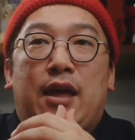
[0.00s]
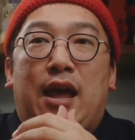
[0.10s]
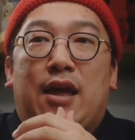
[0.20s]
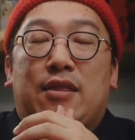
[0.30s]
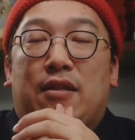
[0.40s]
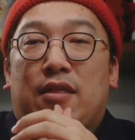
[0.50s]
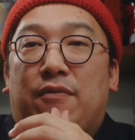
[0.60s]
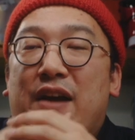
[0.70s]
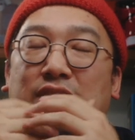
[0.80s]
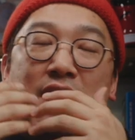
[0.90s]
And the
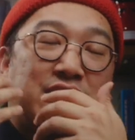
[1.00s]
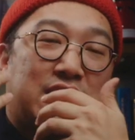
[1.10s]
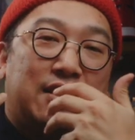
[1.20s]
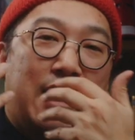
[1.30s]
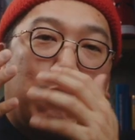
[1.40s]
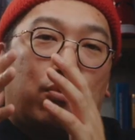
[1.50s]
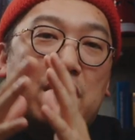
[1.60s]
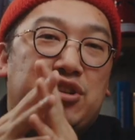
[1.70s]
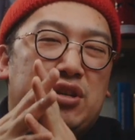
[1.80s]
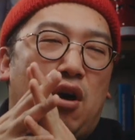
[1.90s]
fact that it's a
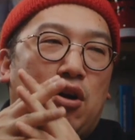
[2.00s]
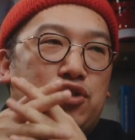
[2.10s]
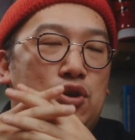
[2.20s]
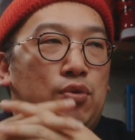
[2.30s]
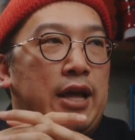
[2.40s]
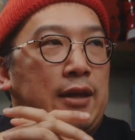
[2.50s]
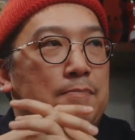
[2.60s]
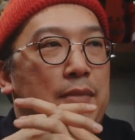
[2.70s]
collaboration also like,